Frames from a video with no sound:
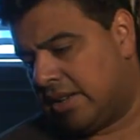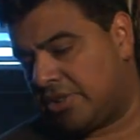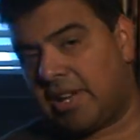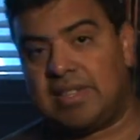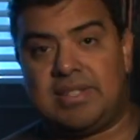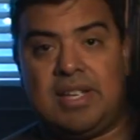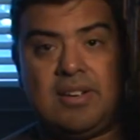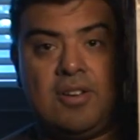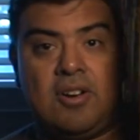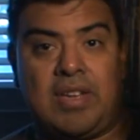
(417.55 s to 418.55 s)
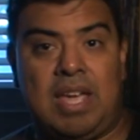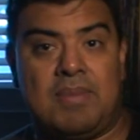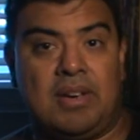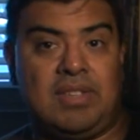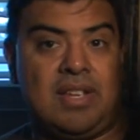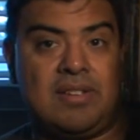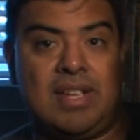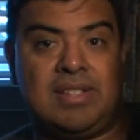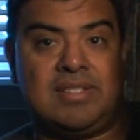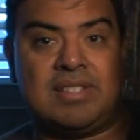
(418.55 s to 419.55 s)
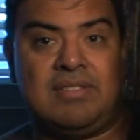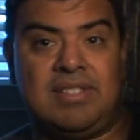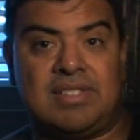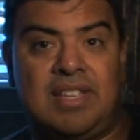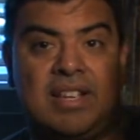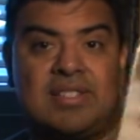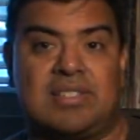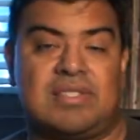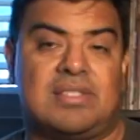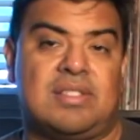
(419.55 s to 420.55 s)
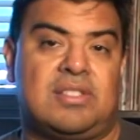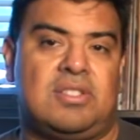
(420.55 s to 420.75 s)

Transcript: Trick of the Tail all came out in the year 1976.